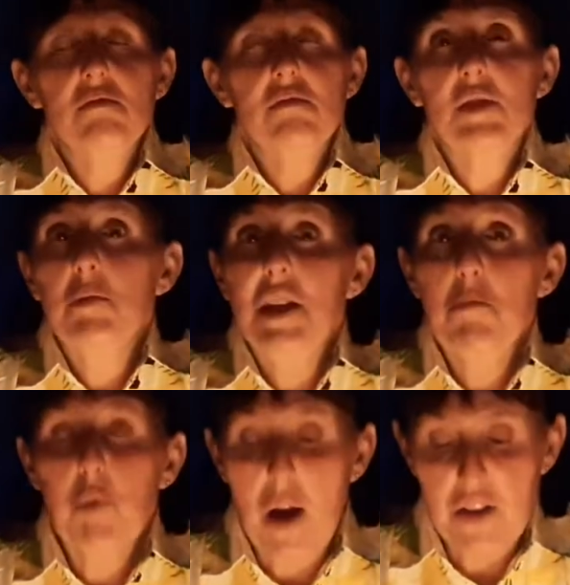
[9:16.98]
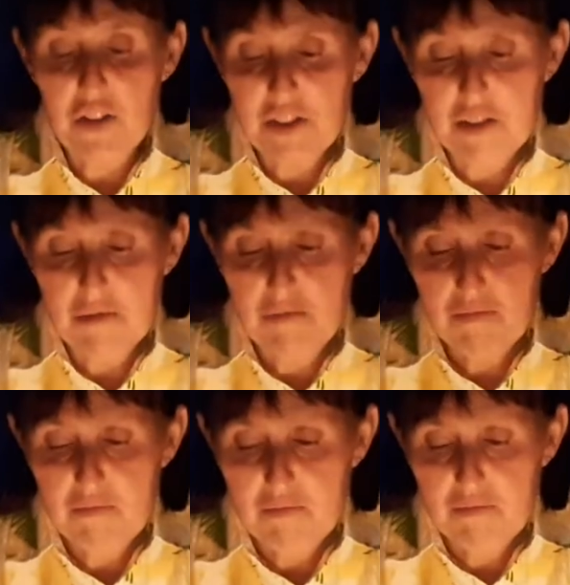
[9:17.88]
some deep breaths.
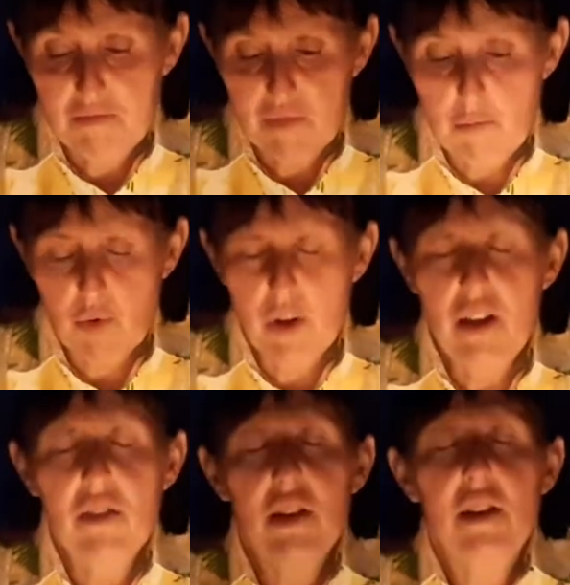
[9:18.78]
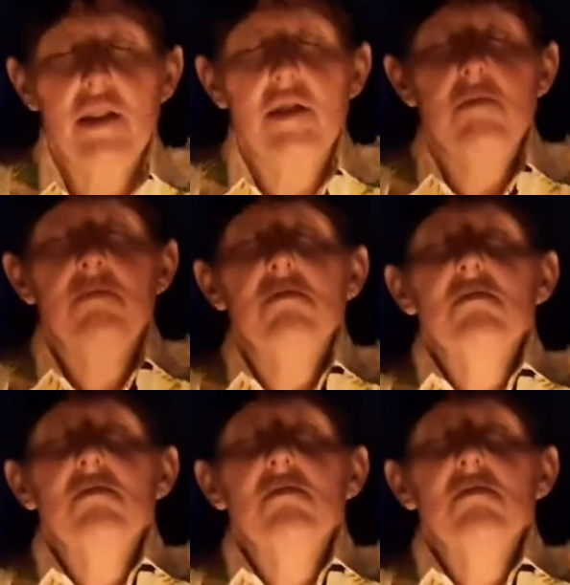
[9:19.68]
Breathe in